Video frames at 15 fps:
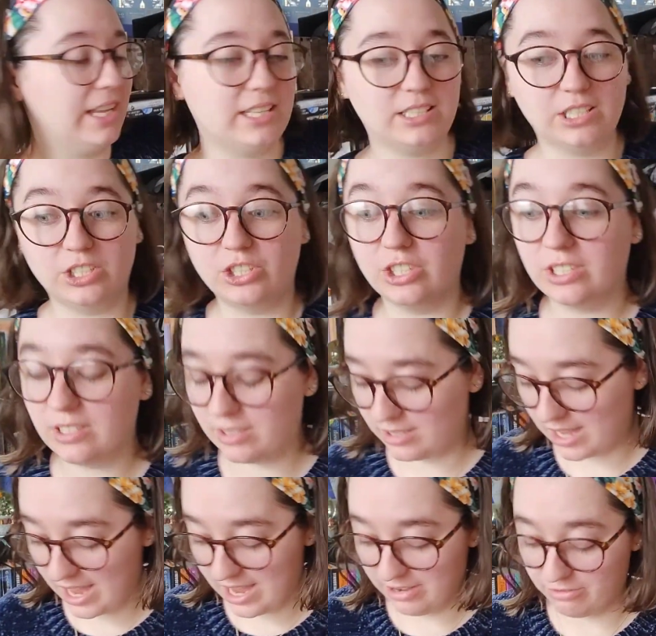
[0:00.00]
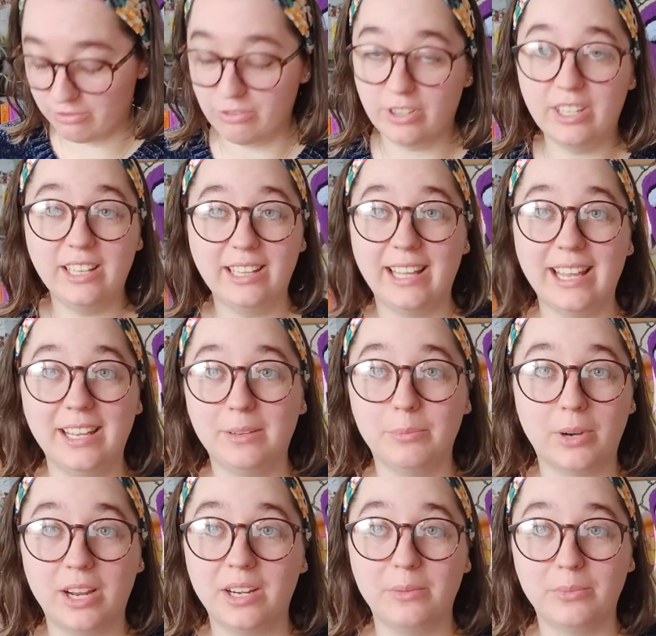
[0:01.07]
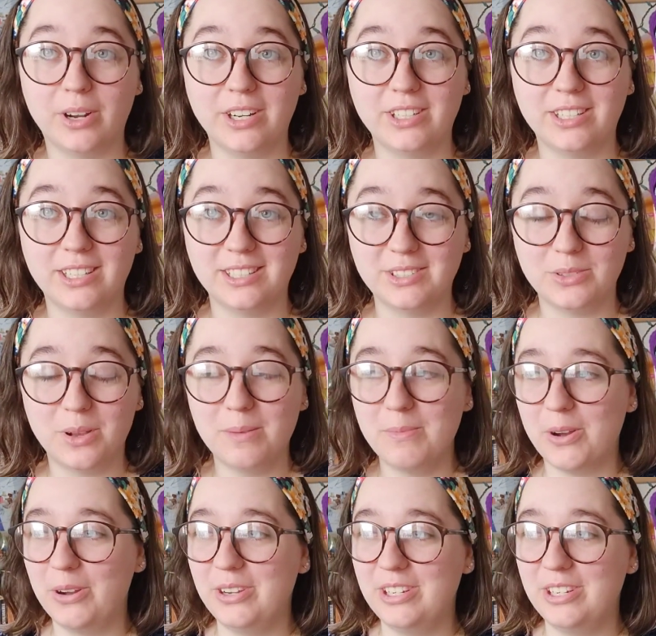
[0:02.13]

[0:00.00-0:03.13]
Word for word: chance. It's just, I really hate Pride and Prejudice, so I'm